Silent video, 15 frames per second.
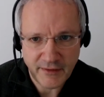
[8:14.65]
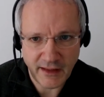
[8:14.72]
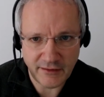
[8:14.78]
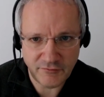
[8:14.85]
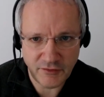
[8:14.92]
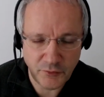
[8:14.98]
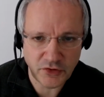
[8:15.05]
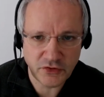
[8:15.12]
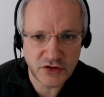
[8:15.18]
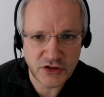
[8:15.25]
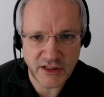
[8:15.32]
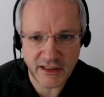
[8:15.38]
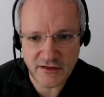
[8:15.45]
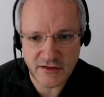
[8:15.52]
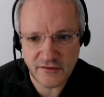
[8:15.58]
And we want to
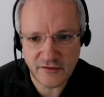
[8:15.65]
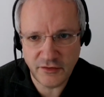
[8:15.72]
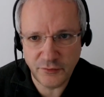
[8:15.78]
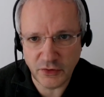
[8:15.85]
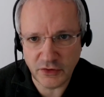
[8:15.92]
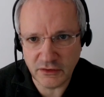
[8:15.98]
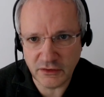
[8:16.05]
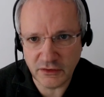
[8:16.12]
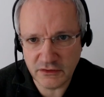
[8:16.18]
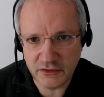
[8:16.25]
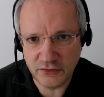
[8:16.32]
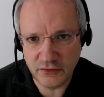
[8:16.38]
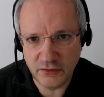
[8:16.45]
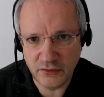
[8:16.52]
change this. We want to